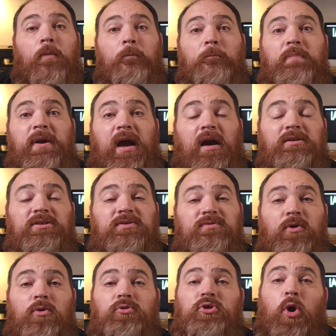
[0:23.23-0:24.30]
Because of
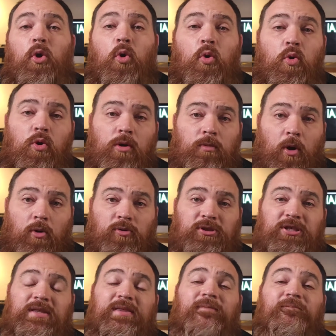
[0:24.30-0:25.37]
those hormones
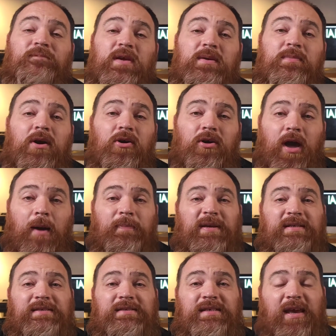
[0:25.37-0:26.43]
that the female guppy
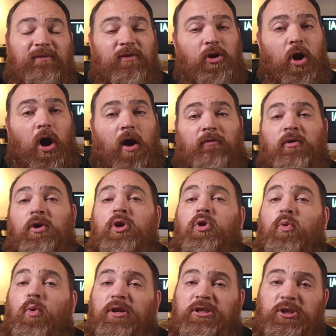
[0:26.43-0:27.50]
is giving off
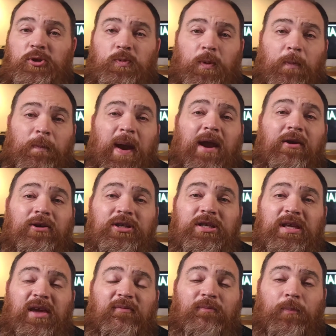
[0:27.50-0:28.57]
when she's preparing to
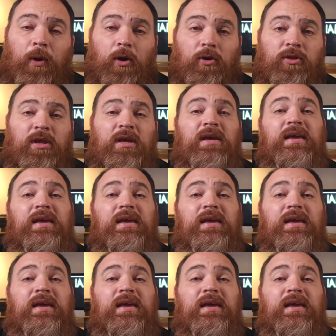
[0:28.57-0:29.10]
give birth,